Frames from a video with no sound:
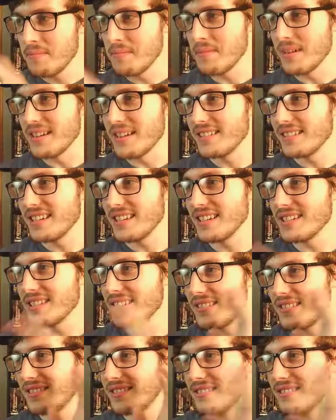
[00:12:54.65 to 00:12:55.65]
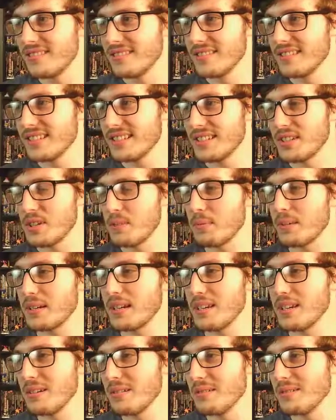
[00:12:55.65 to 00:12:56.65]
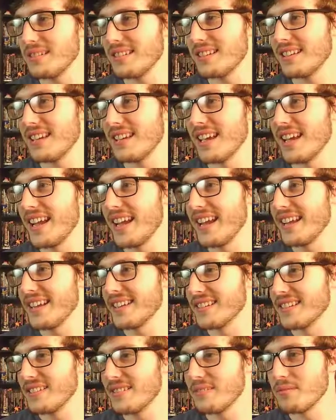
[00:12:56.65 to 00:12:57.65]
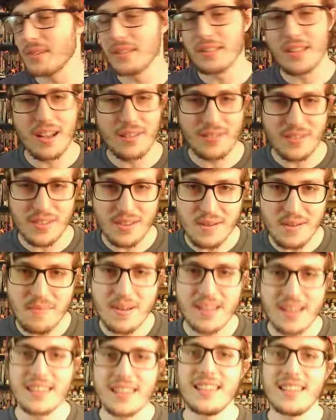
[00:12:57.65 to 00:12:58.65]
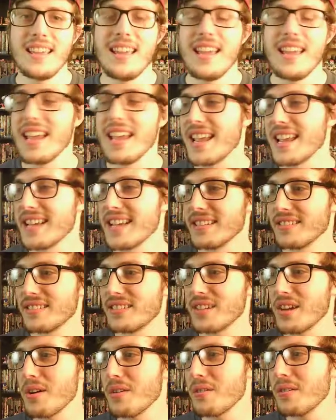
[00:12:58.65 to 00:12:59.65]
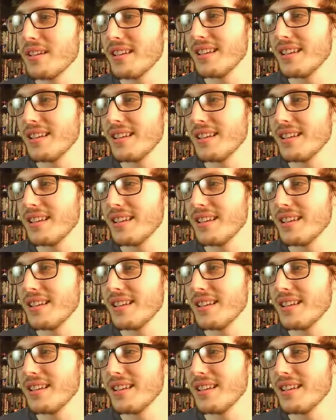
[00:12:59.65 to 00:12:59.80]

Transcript: but he's super cute, and we love him. And so